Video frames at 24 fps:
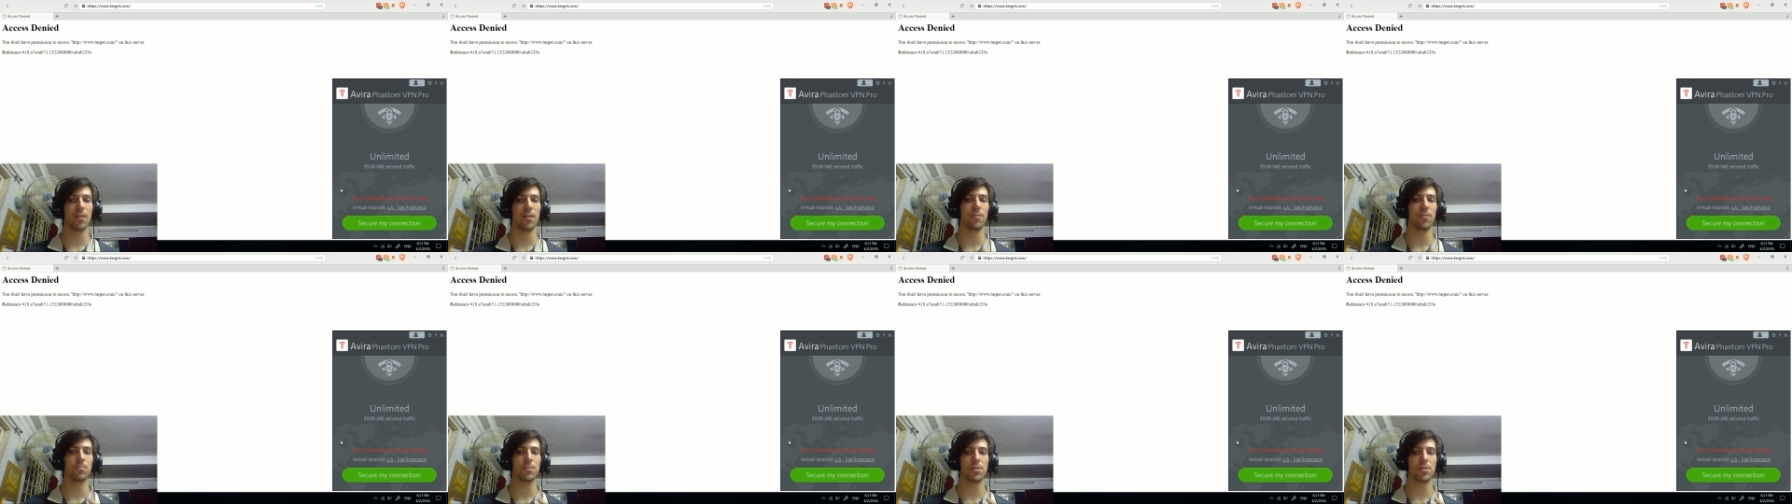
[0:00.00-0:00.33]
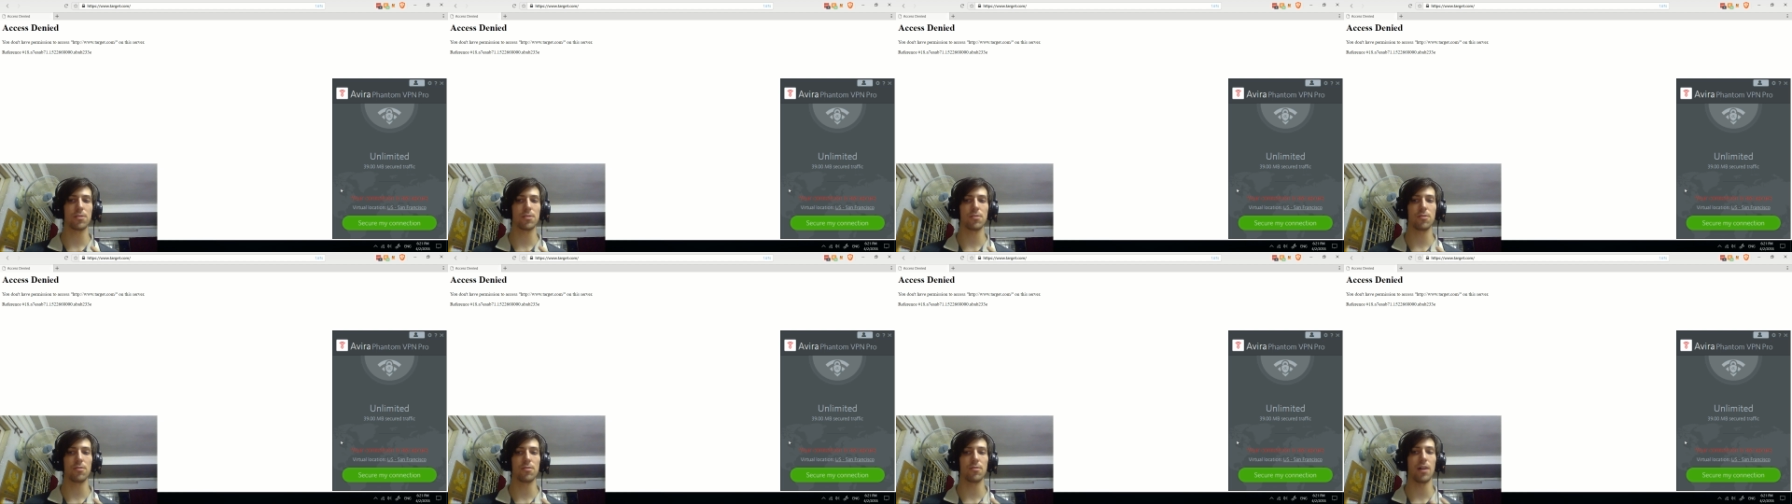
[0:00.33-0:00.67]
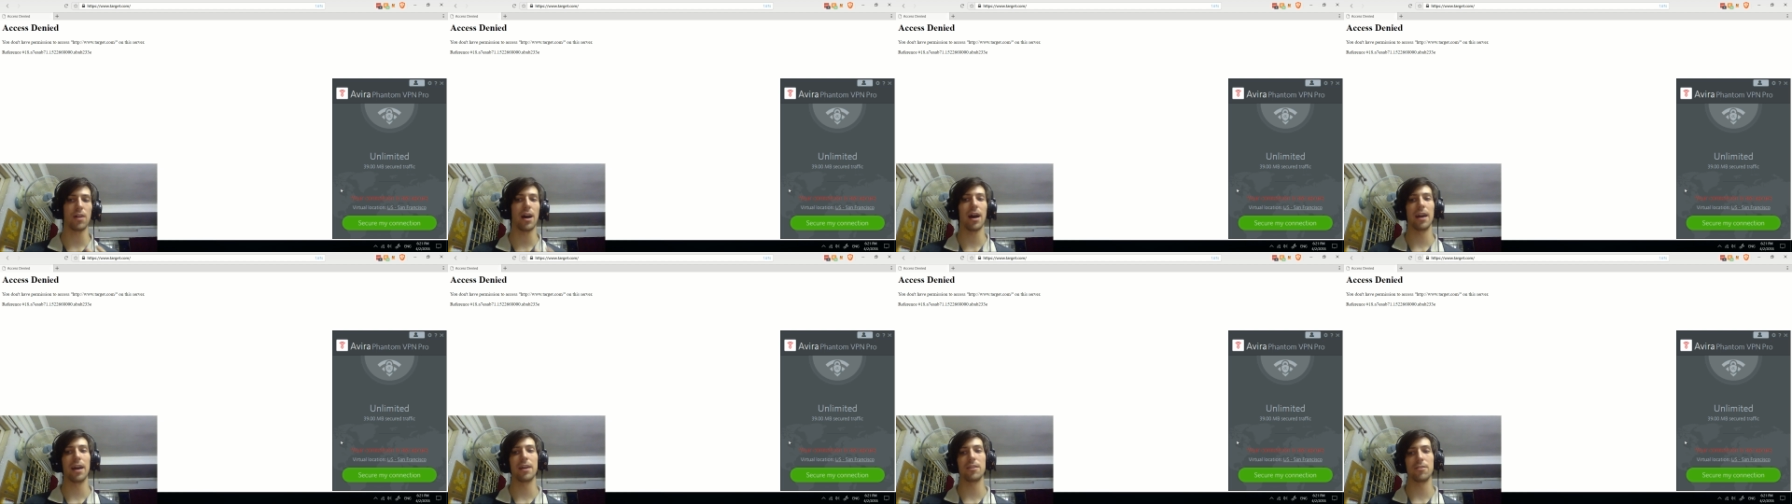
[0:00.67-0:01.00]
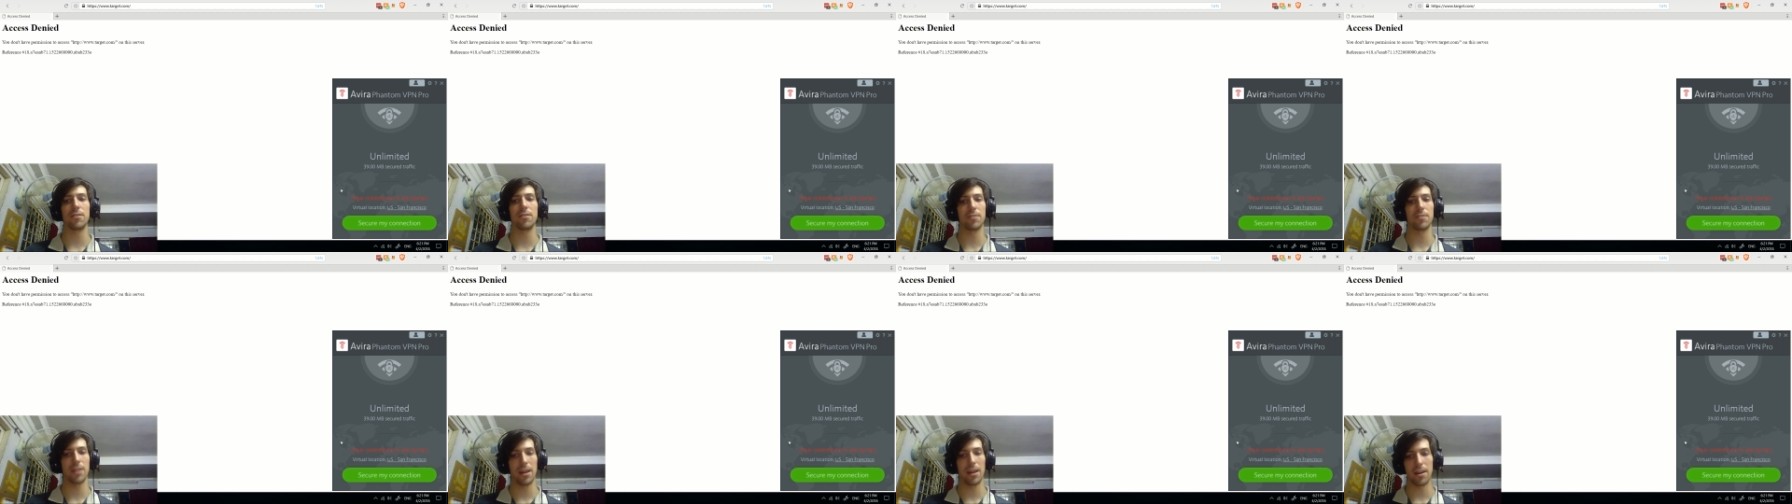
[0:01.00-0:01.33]
helps to hide
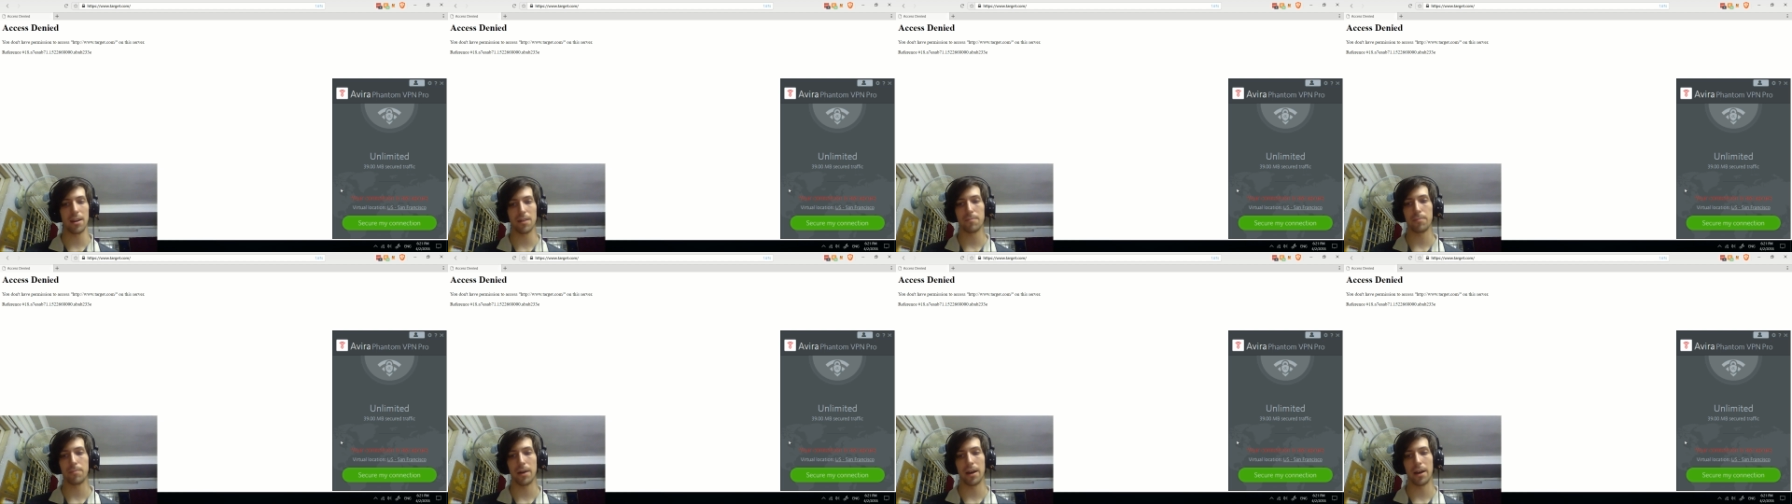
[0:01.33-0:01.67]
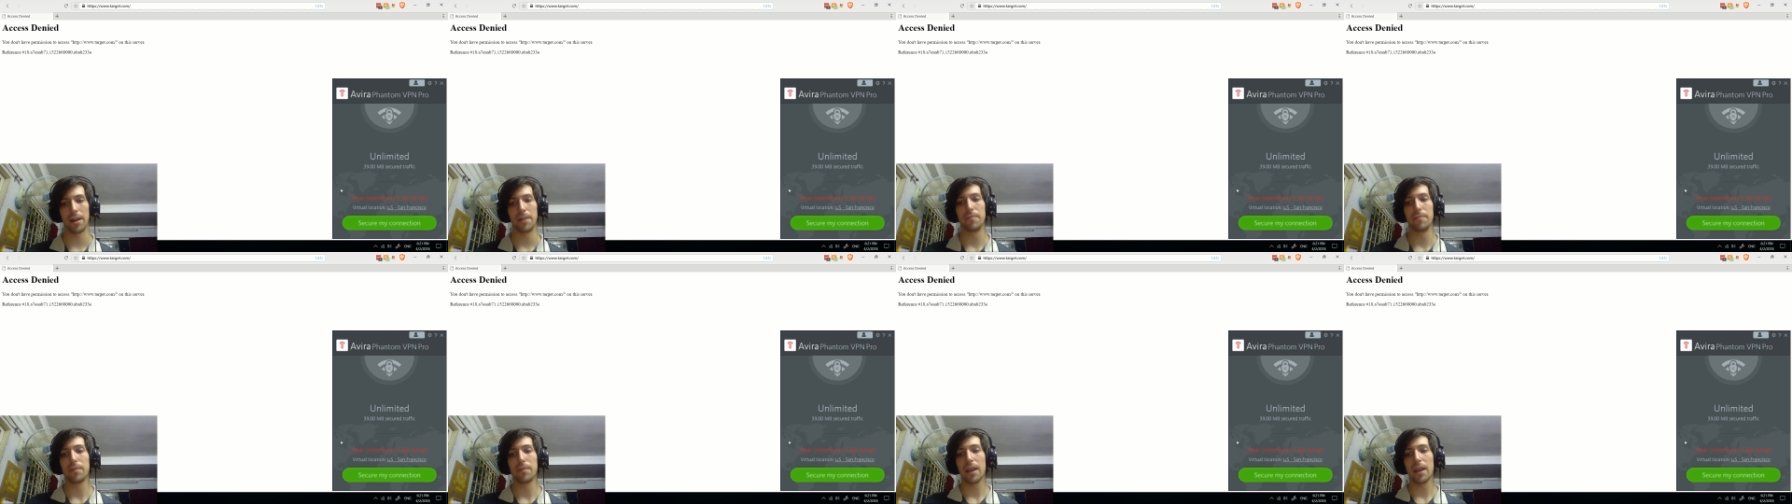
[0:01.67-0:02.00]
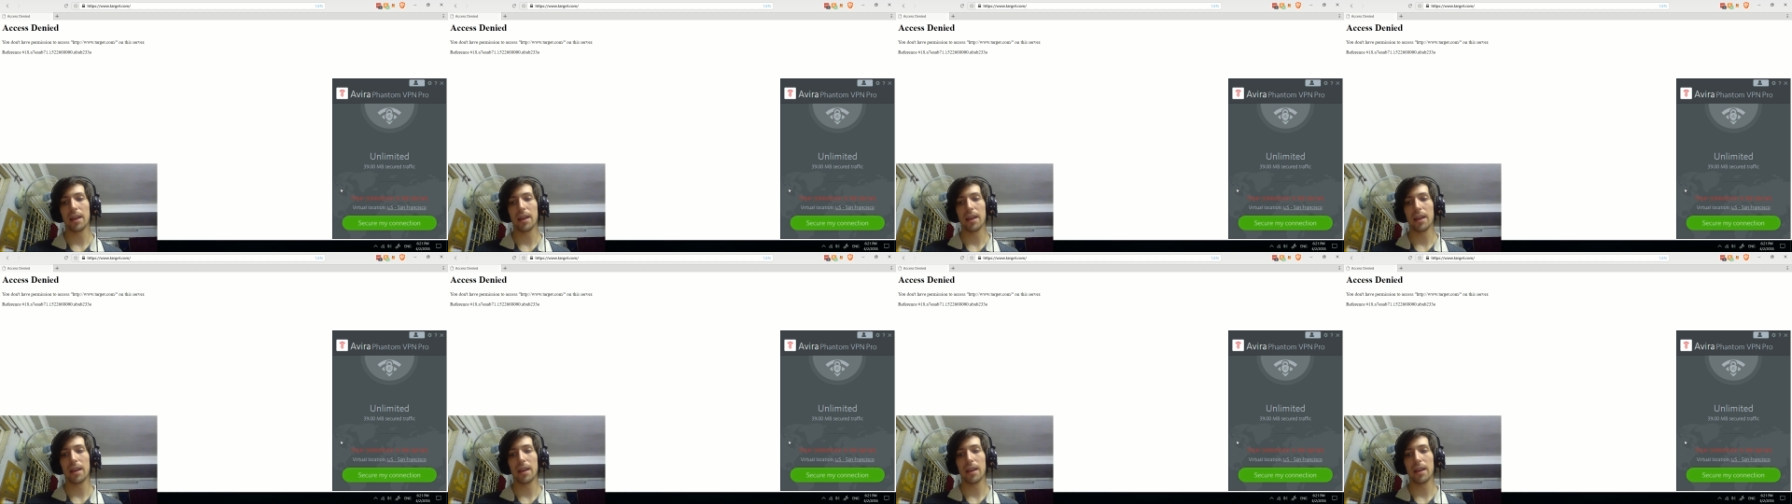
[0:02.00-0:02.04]
your data by